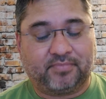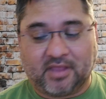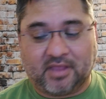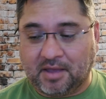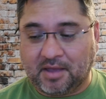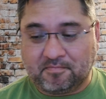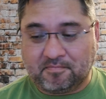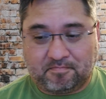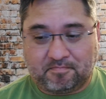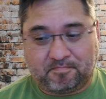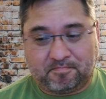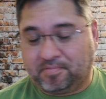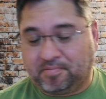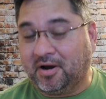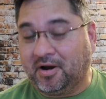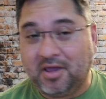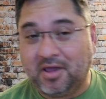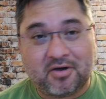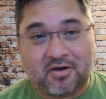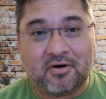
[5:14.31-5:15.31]
them.
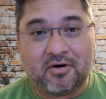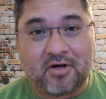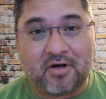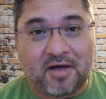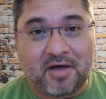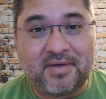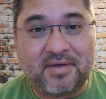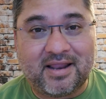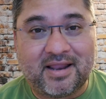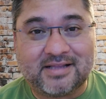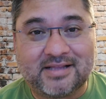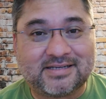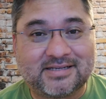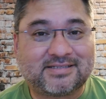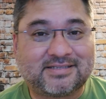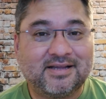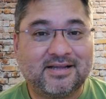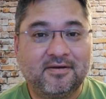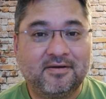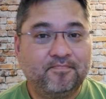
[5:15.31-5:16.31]
pretty cool. I mean, it
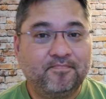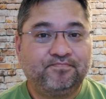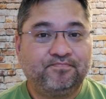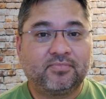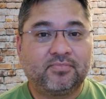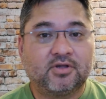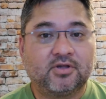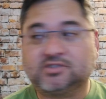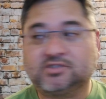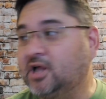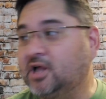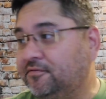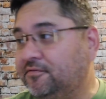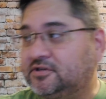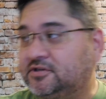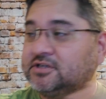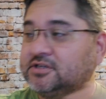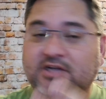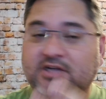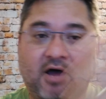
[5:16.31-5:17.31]
just
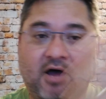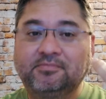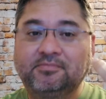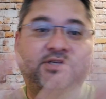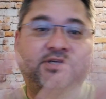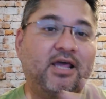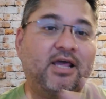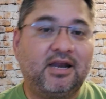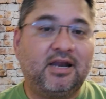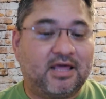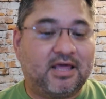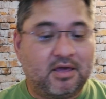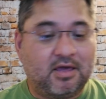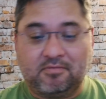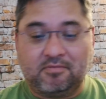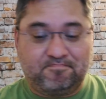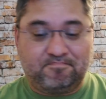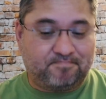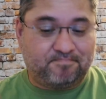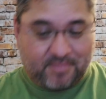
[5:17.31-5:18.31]
stuff just comes in.
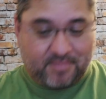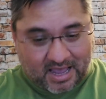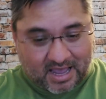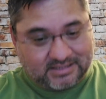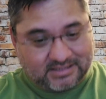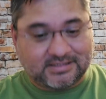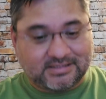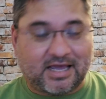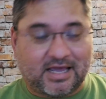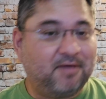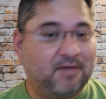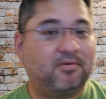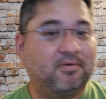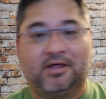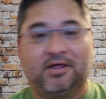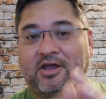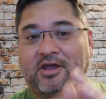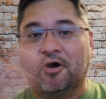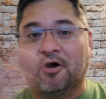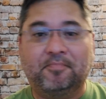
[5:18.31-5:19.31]
He has a
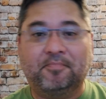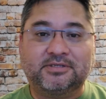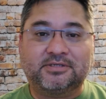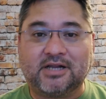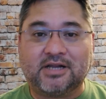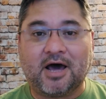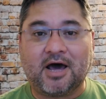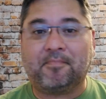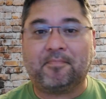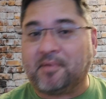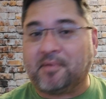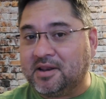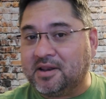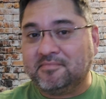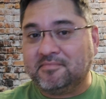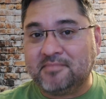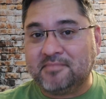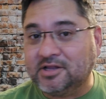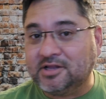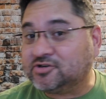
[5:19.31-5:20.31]
table and he opens it up
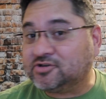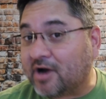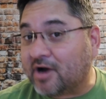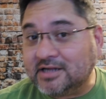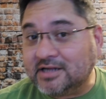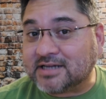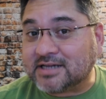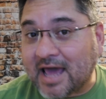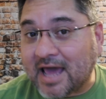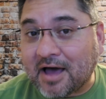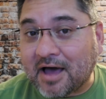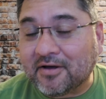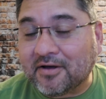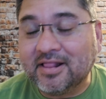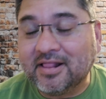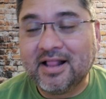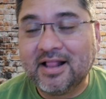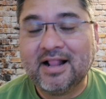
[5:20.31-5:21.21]
and he tries it out.